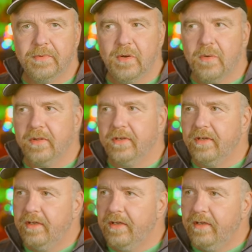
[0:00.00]
the colon.
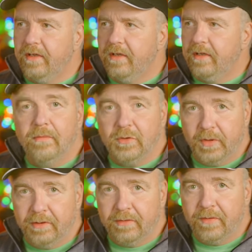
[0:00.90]
So
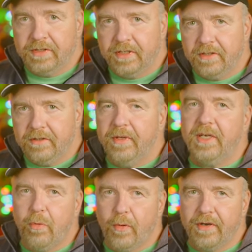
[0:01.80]
an entry for 0 and
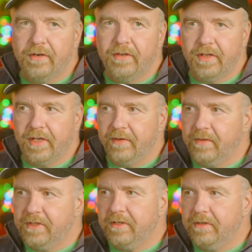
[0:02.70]
a pointer to the data
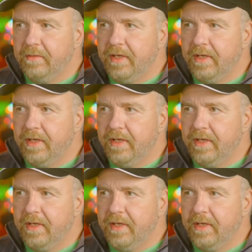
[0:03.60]
for 0,